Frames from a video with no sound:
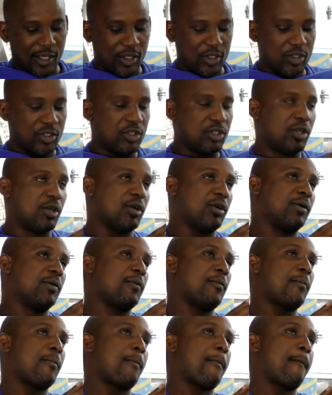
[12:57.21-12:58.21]
So,
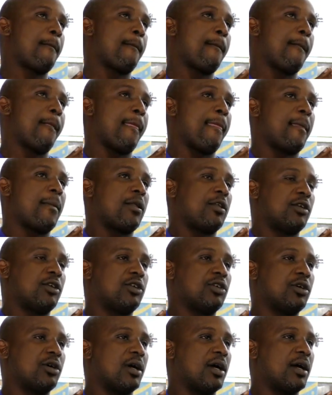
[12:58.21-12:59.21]
you
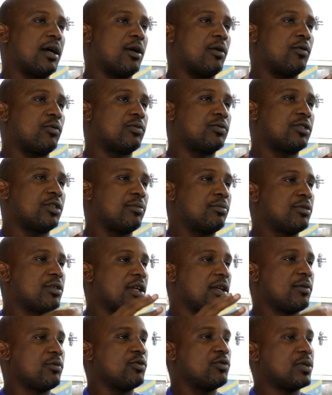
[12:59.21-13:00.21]
know,
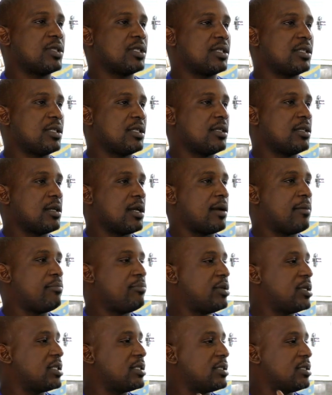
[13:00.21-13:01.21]
sometimes we see a
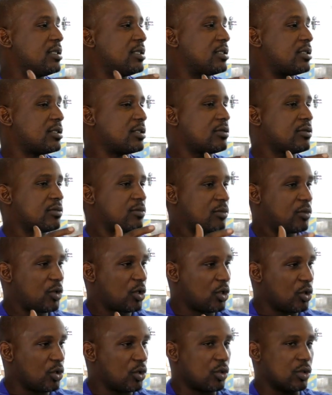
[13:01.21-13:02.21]
business
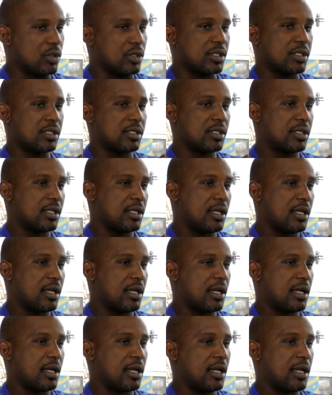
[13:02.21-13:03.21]
close
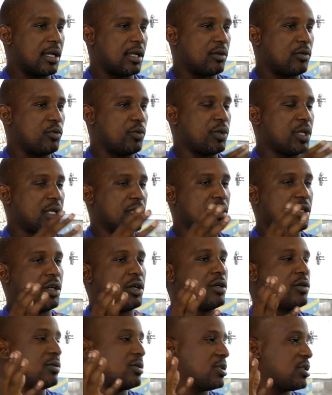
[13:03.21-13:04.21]
and we on the
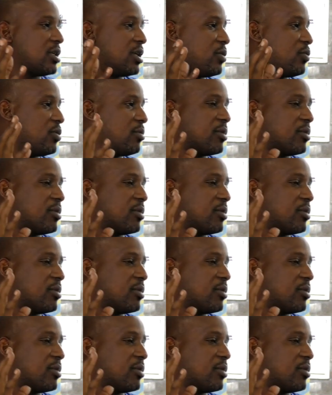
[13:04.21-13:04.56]
outside, we